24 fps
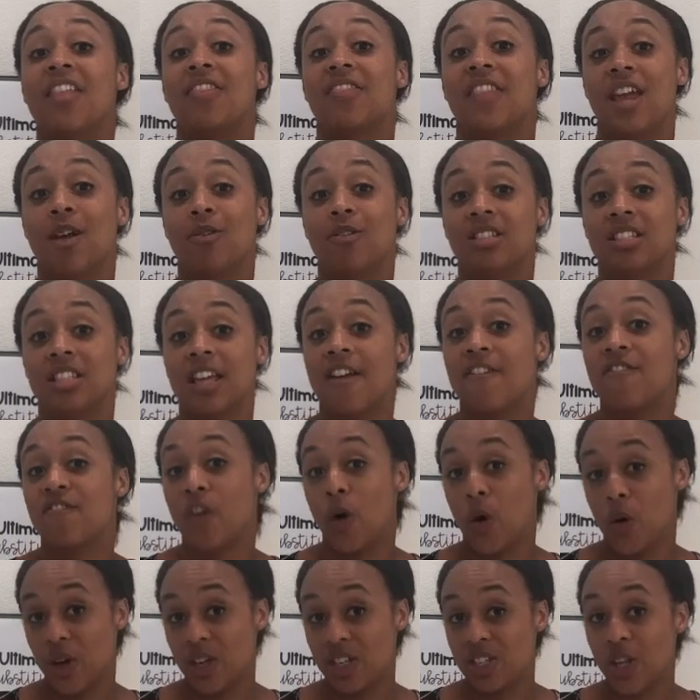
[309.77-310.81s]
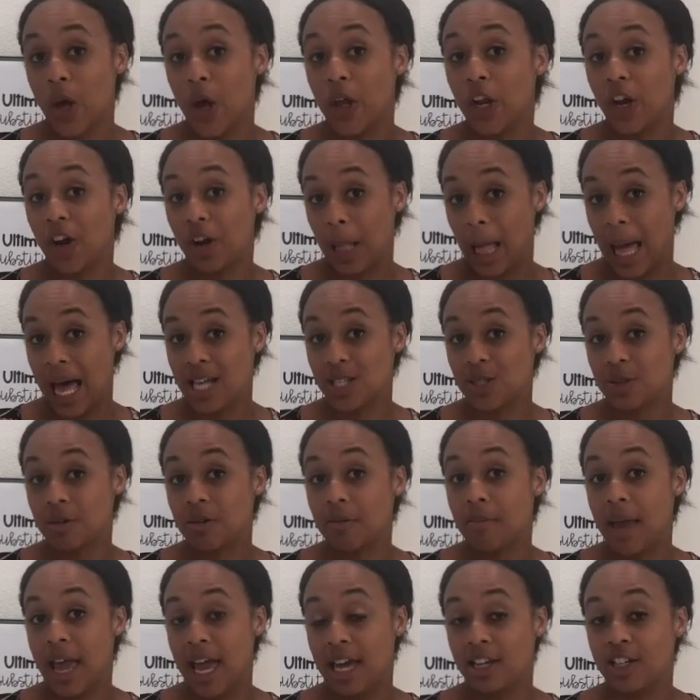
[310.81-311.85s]
they will say focus on your
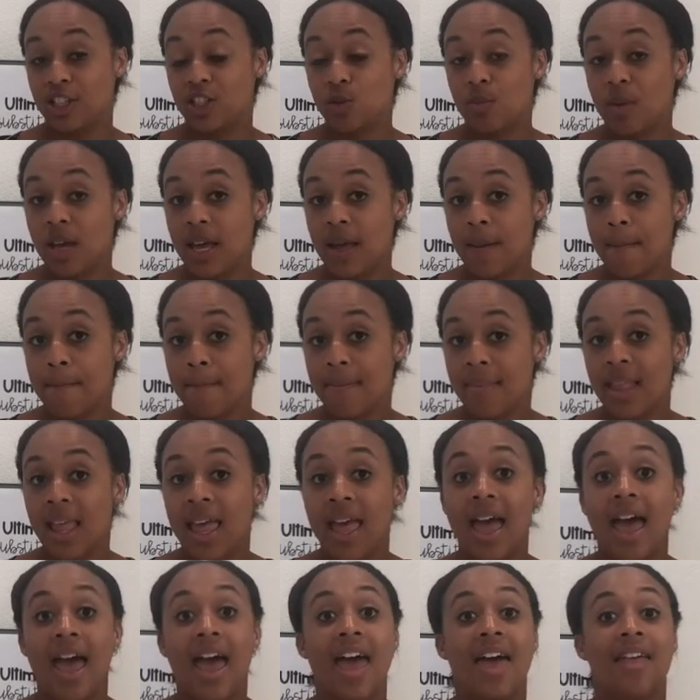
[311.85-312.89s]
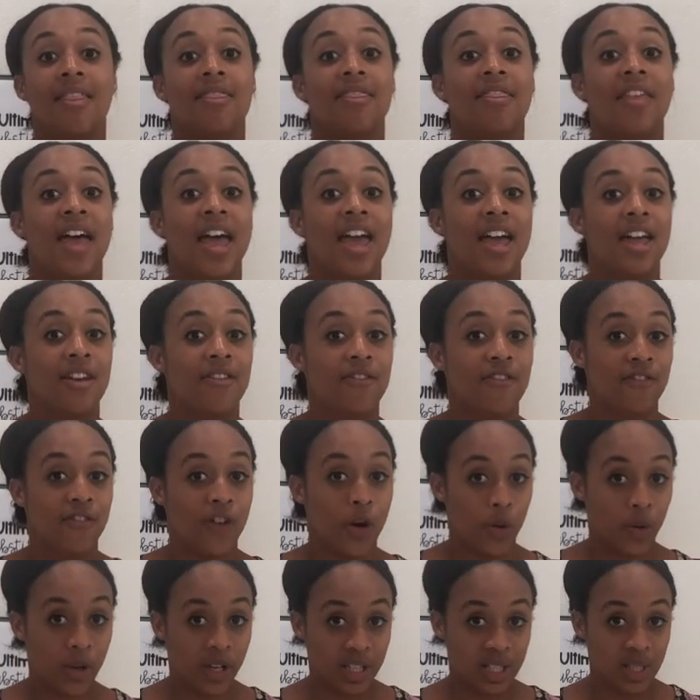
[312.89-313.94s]
classroom management and then
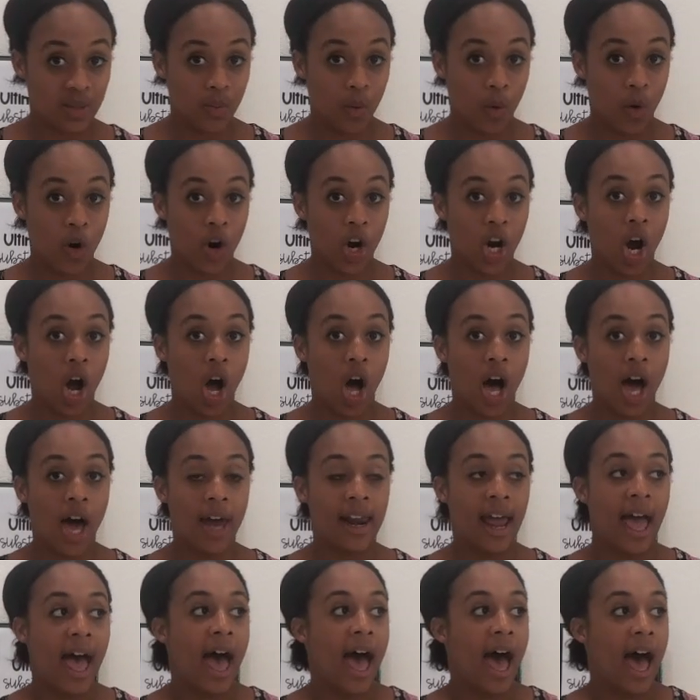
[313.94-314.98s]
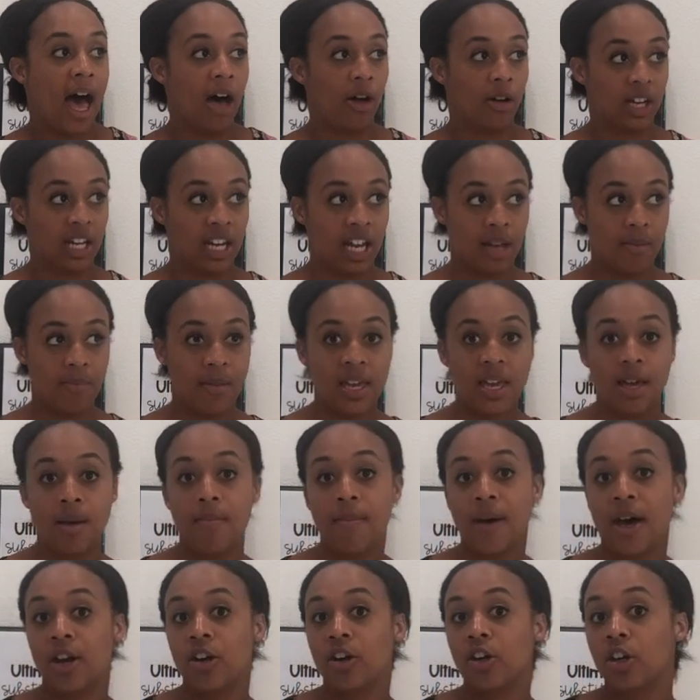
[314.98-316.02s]
focus more on how can I be a
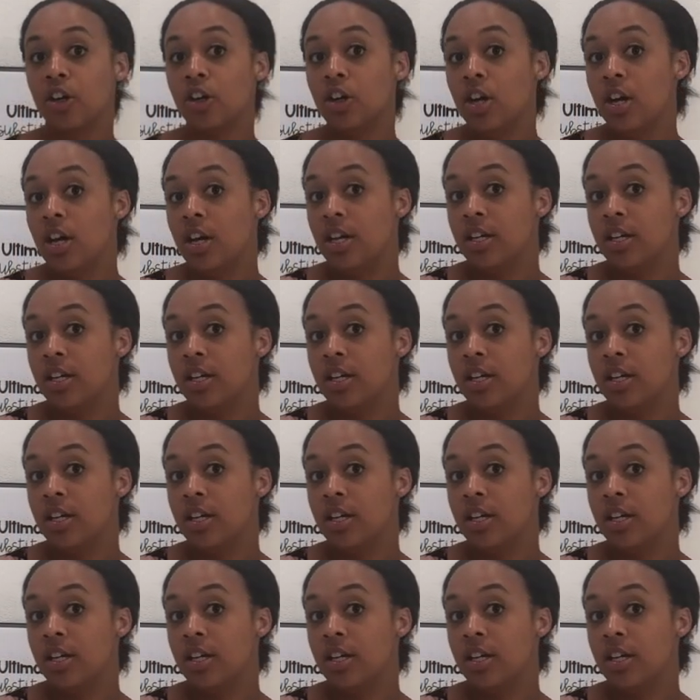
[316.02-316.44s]
better